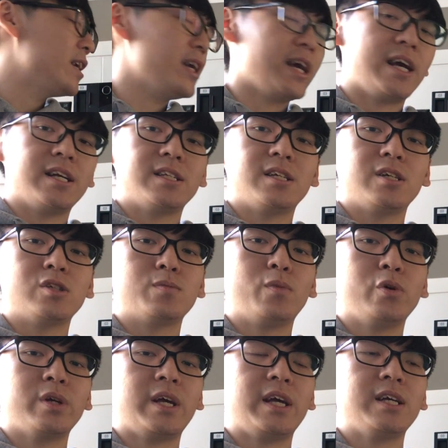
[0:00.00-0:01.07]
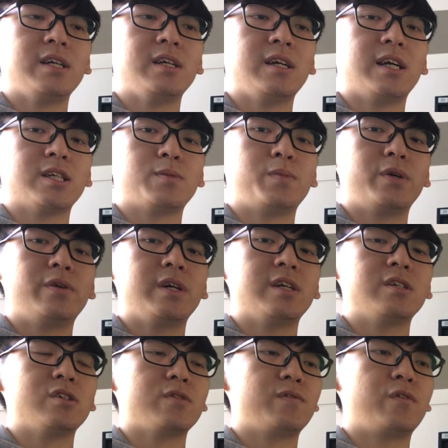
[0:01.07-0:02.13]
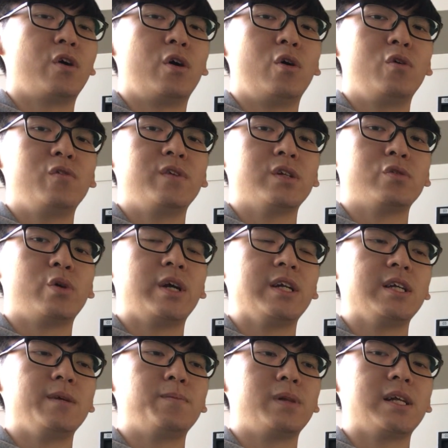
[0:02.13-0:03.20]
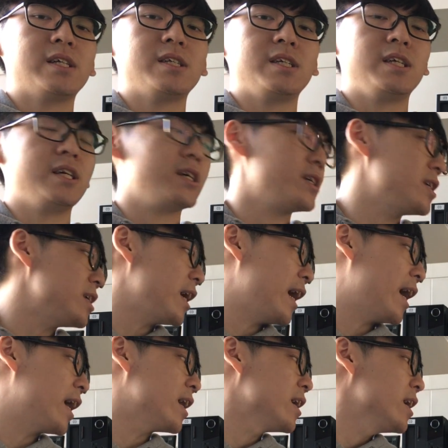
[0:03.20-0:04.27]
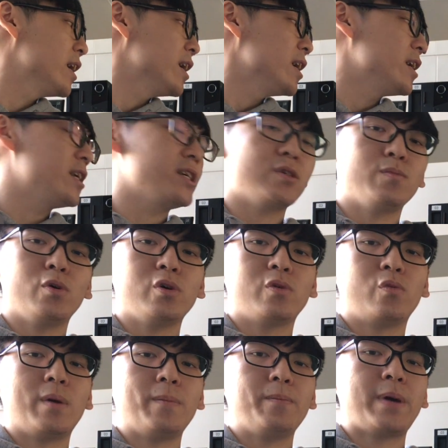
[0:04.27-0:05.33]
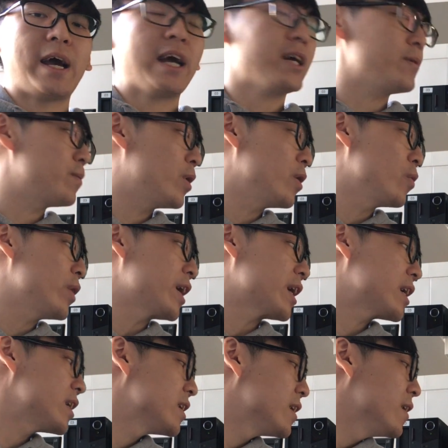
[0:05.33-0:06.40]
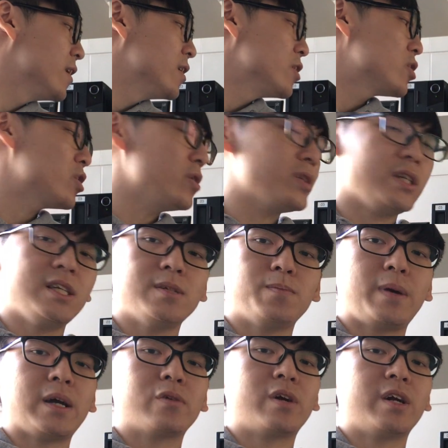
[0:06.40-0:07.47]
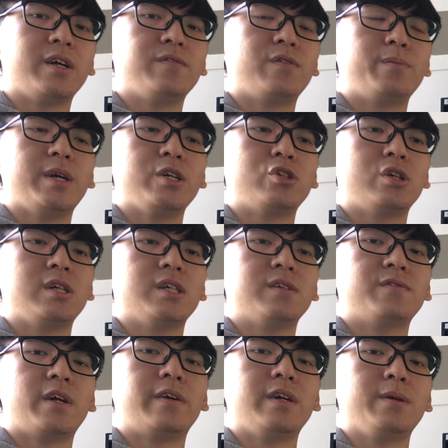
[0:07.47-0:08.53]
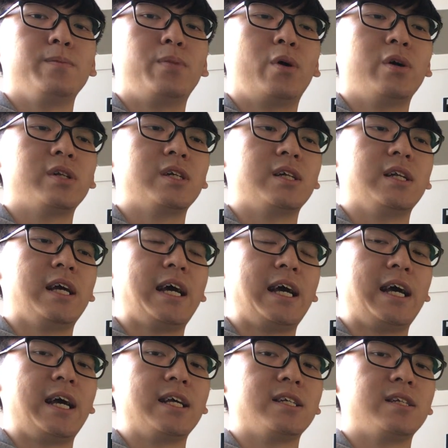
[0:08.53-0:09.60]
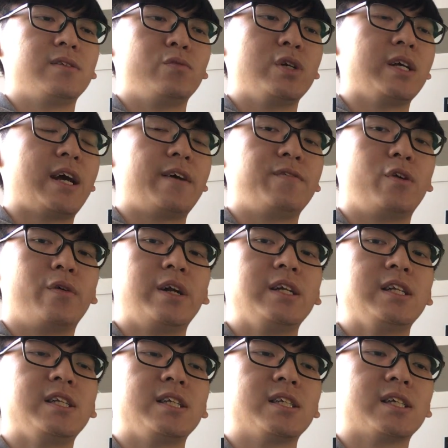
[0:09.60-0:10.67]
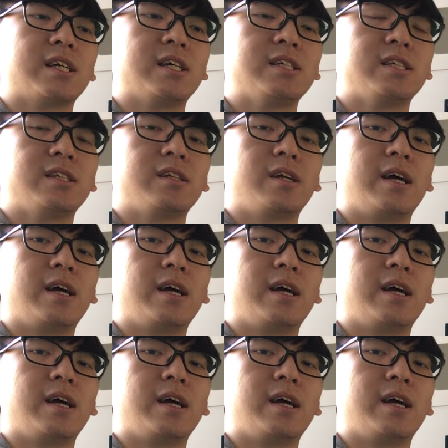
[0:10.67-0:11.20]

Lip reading: he has a smoking experience for over 20 plus years, and he smoked 1 pack per week. So this background information is very important, as we have already discussed